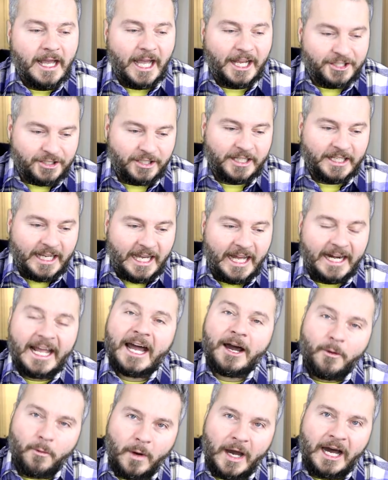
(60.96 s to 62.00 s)
I should have got
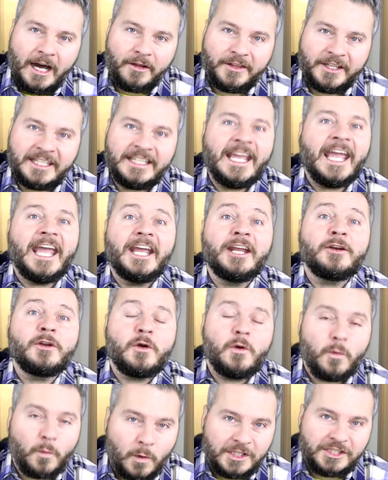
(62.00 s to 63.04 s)
out while the
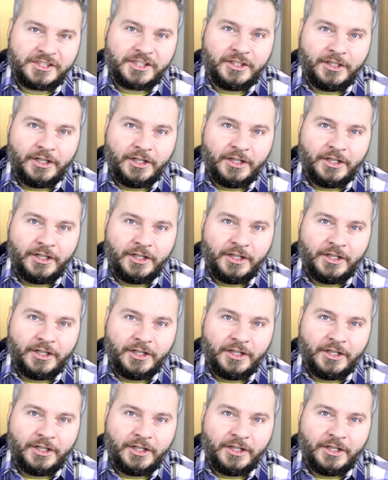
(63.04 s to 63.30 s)
getting was